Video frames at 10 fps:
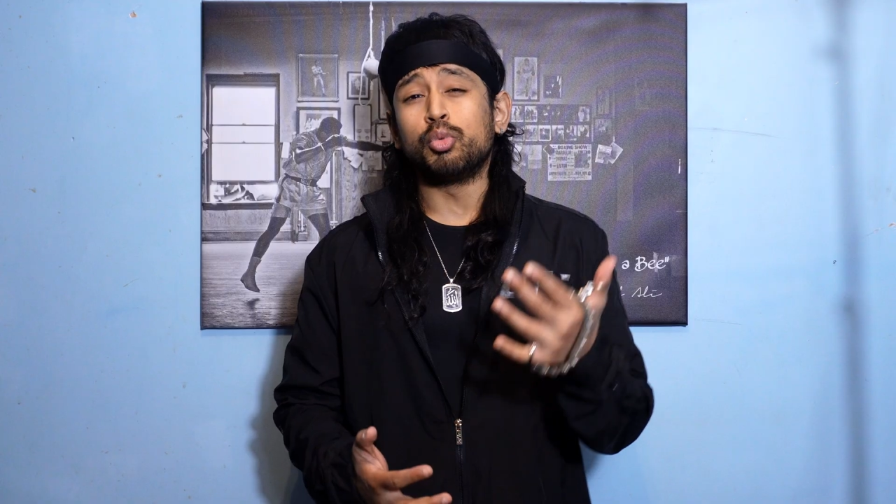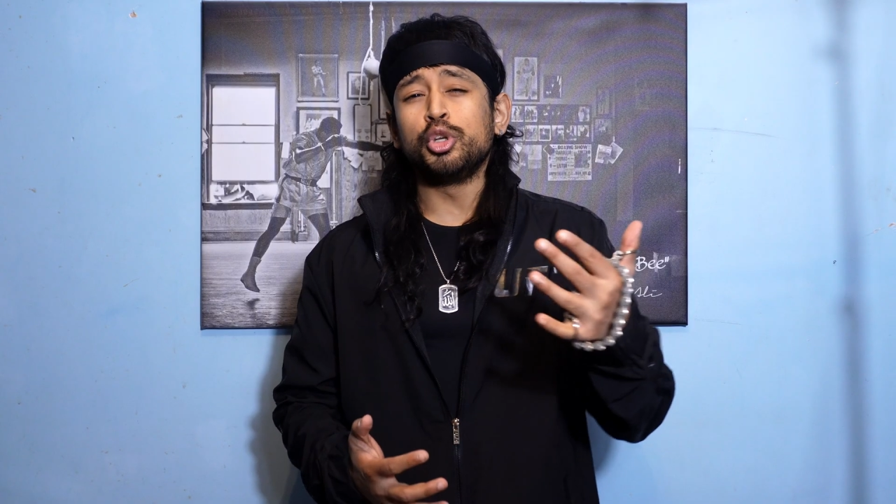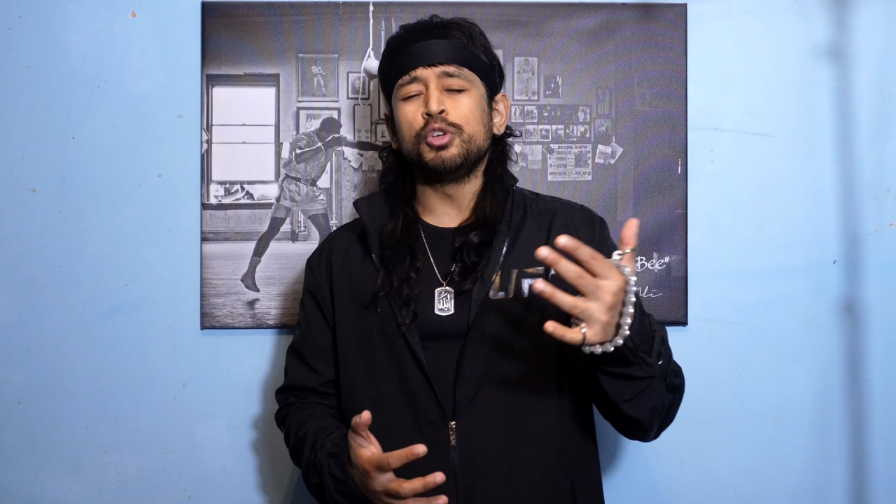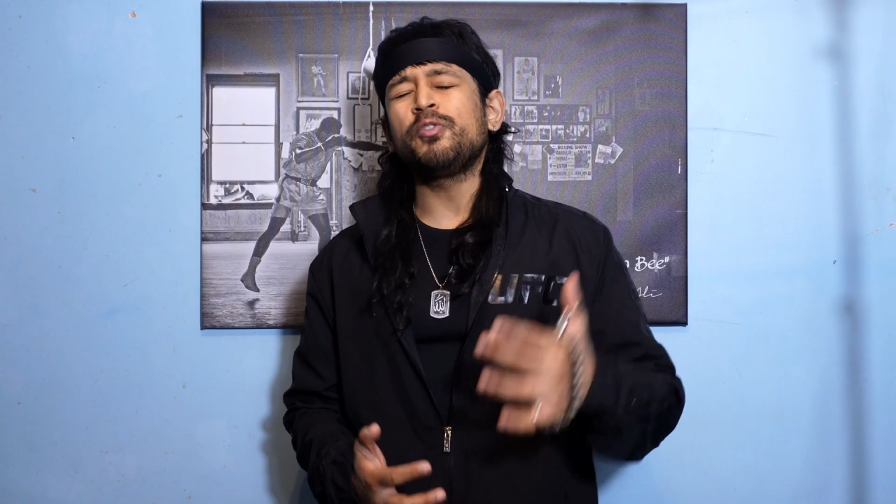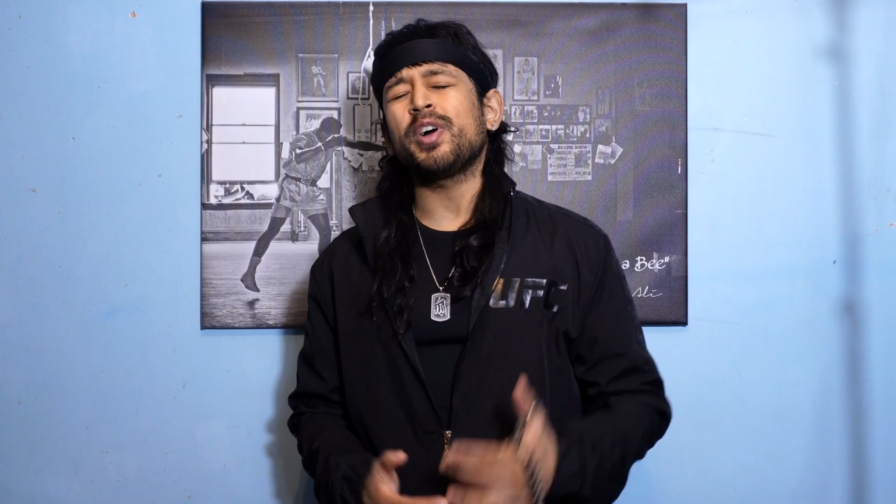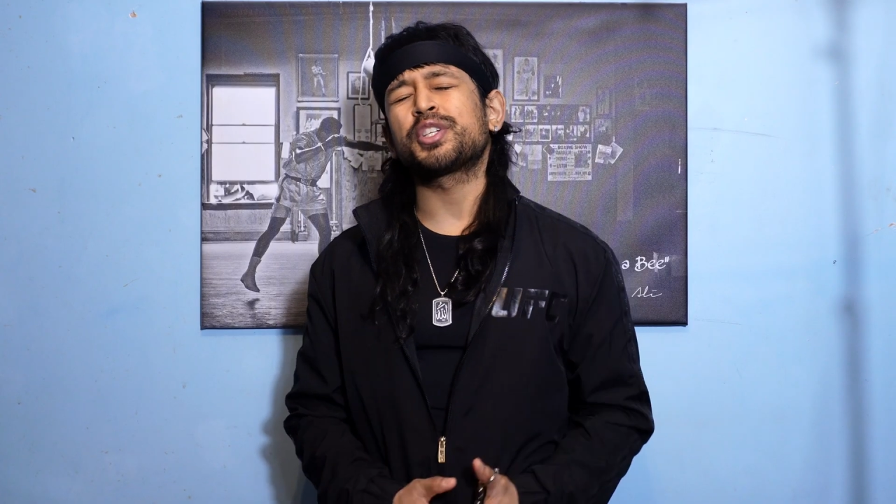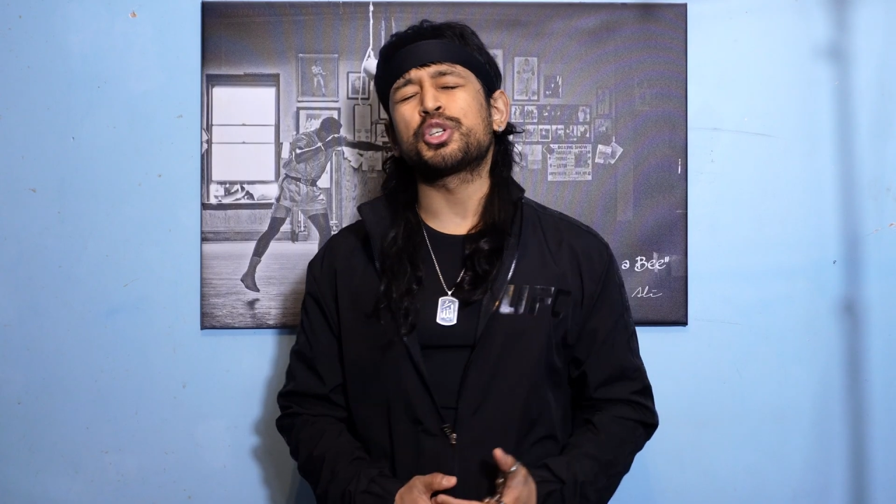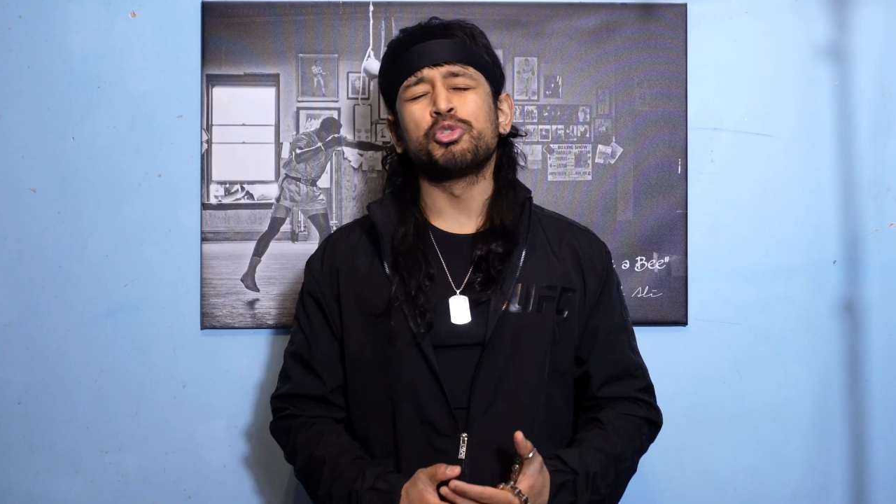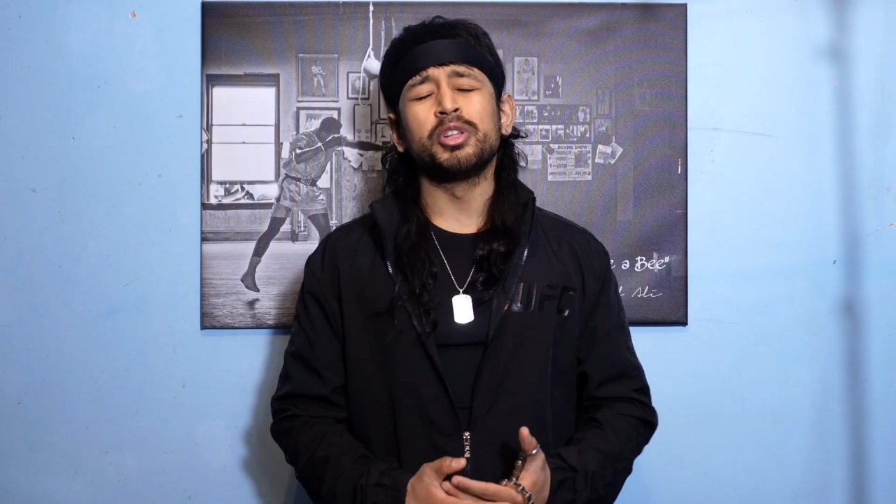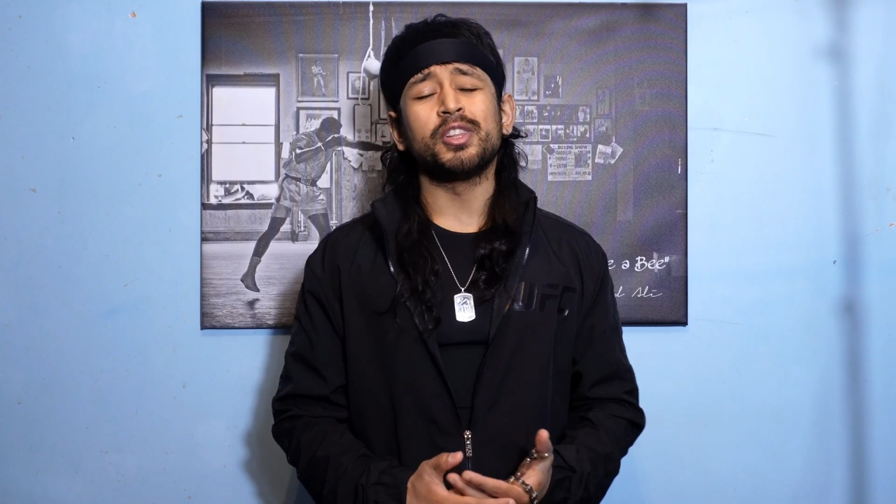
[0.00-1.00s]
when you
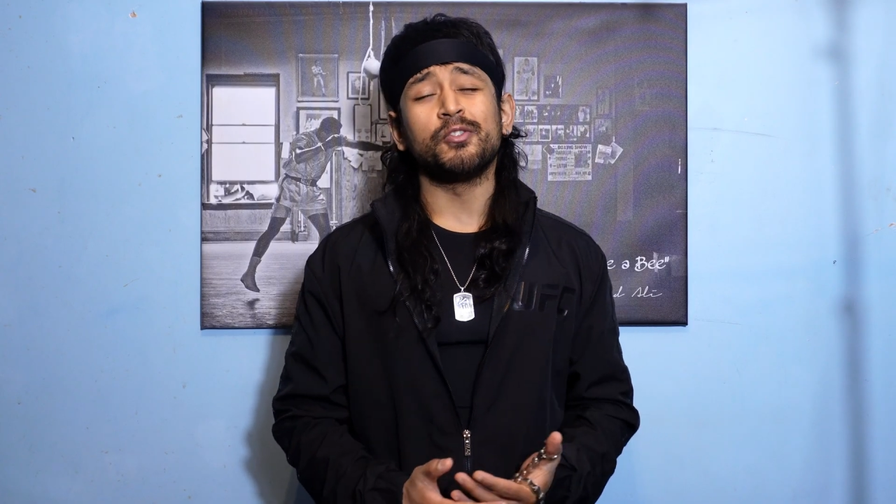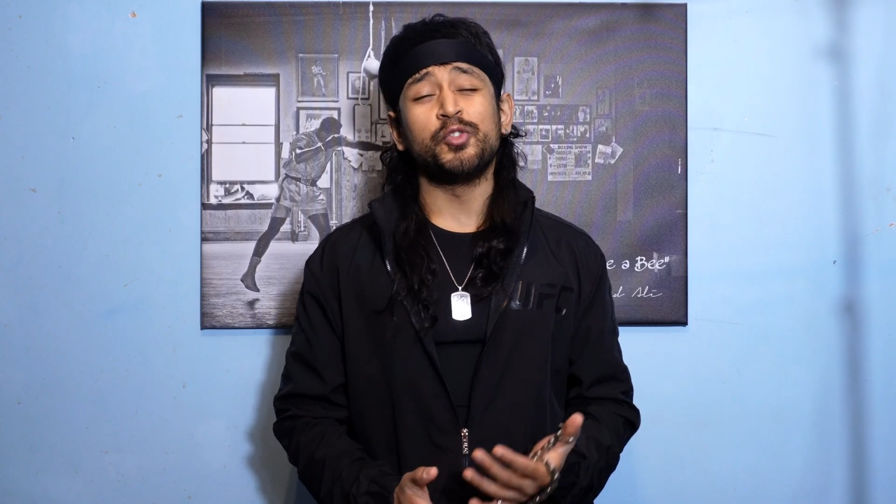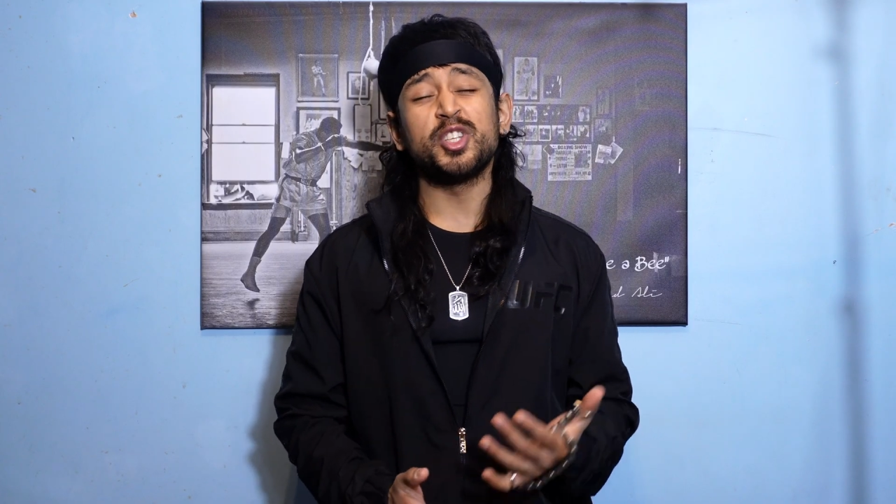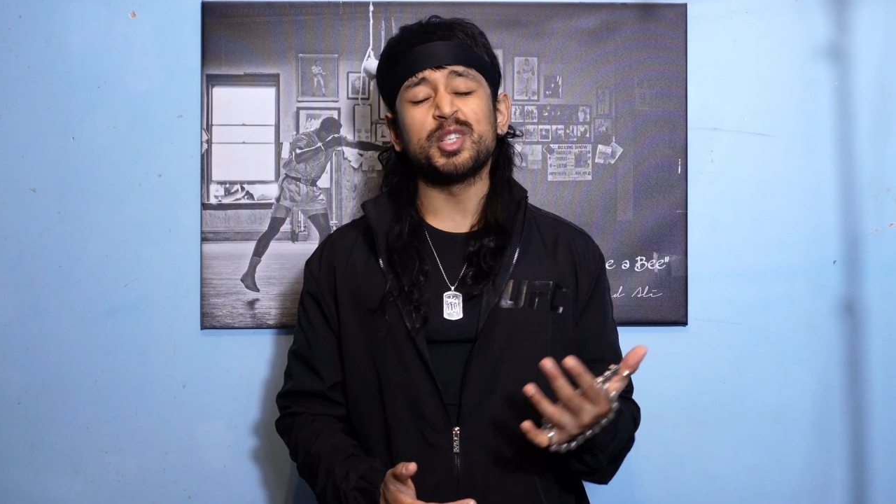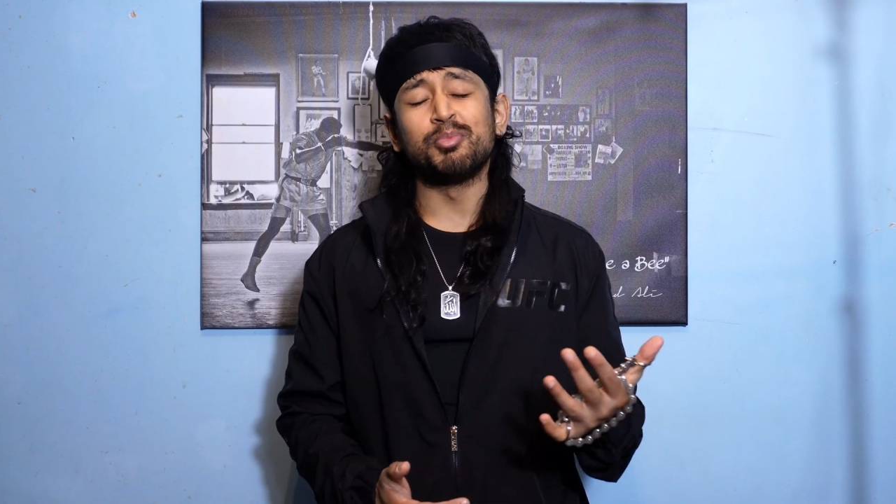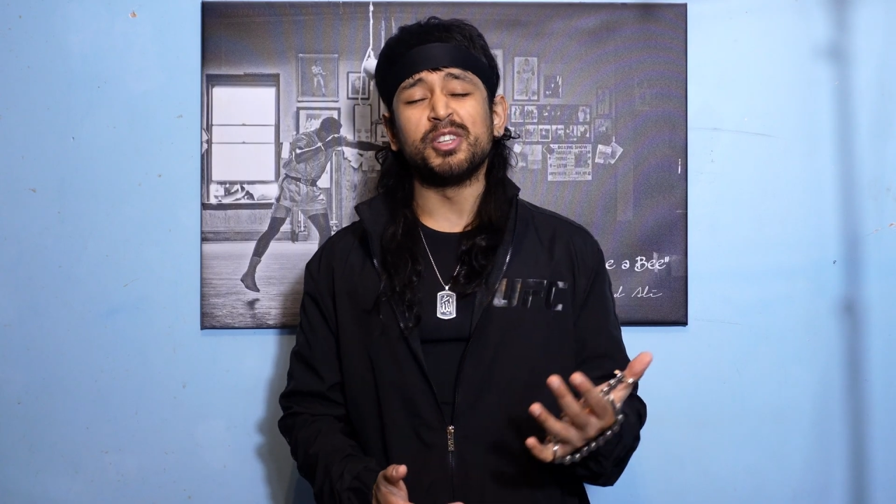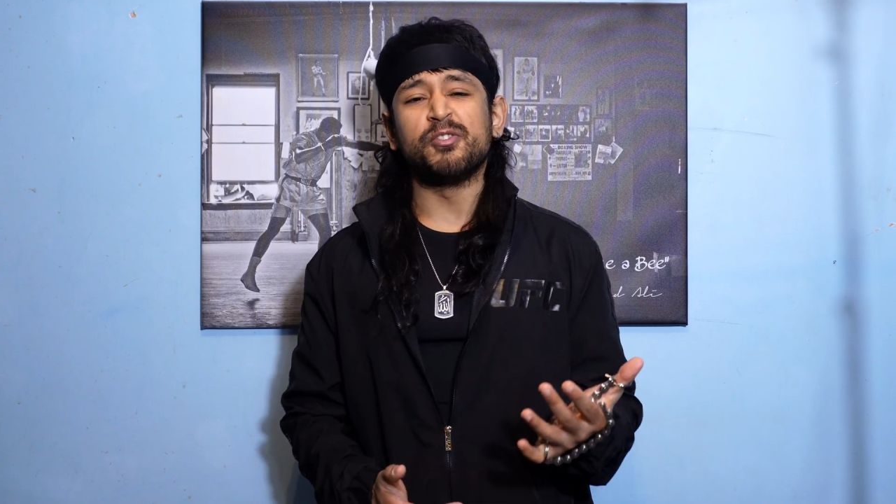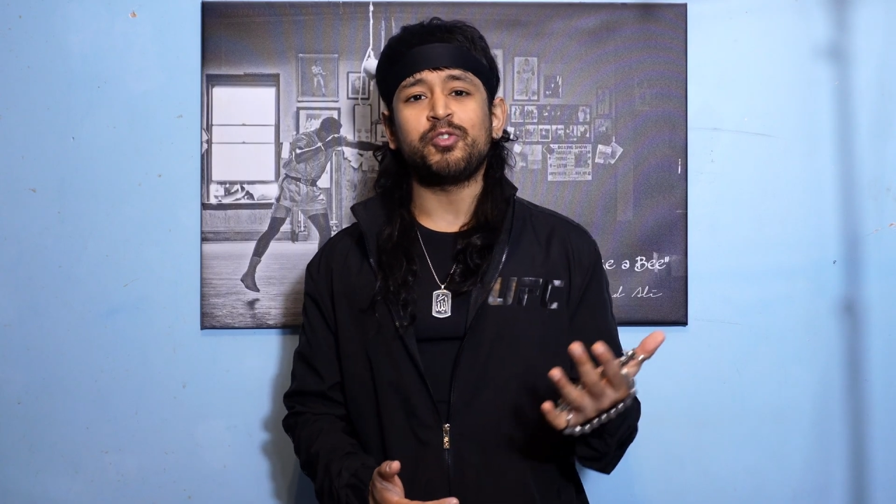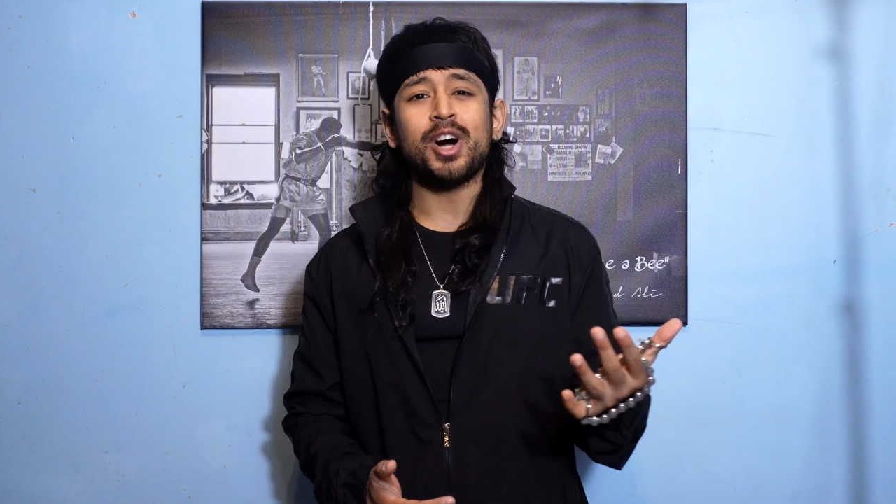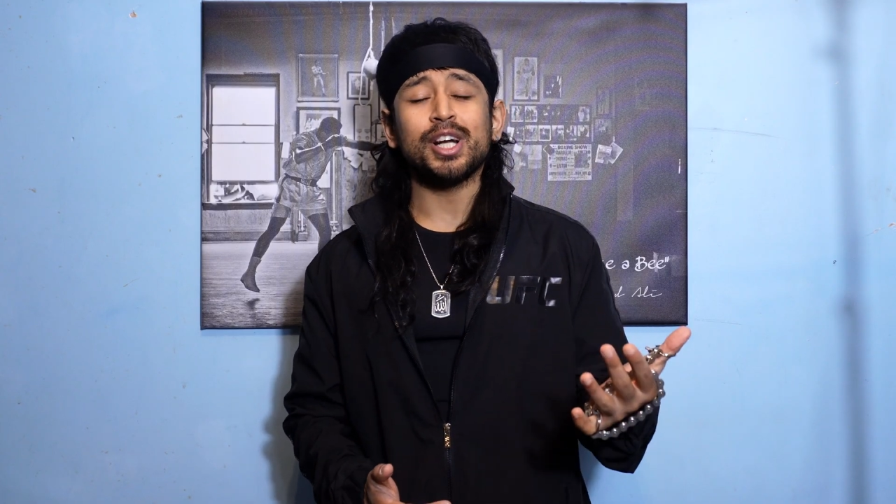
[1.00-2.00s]
factor in the visibly
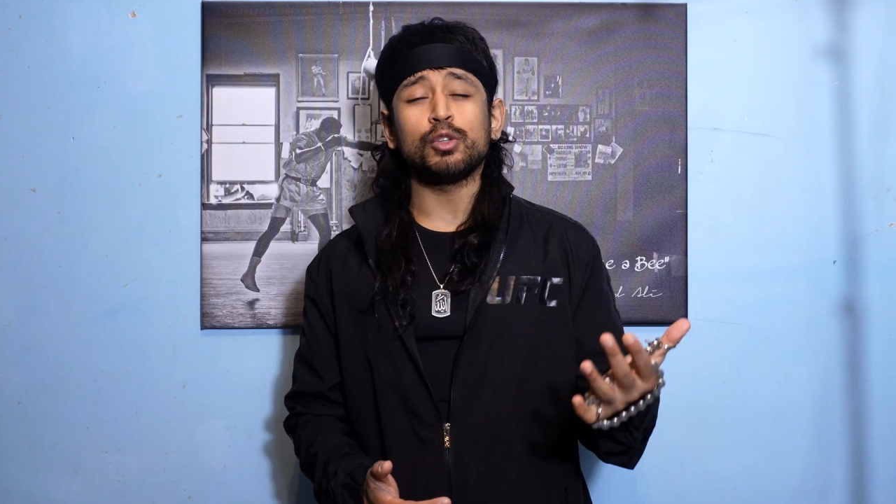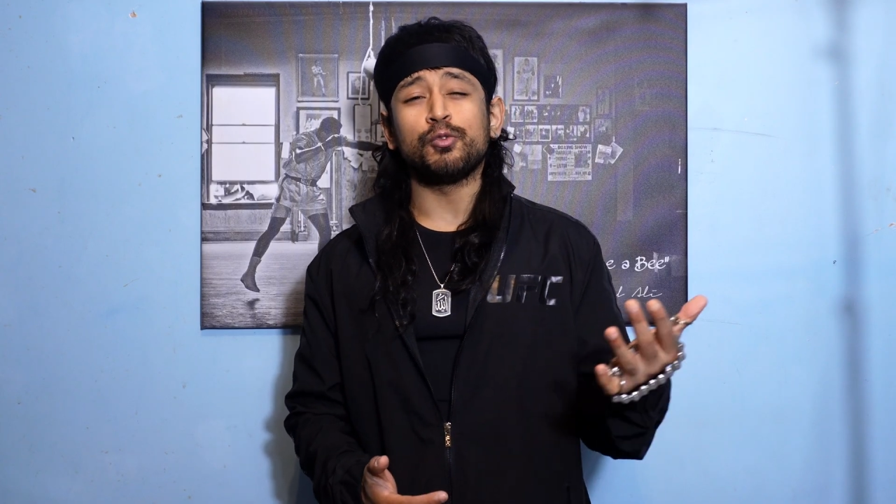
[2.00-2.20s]
vile,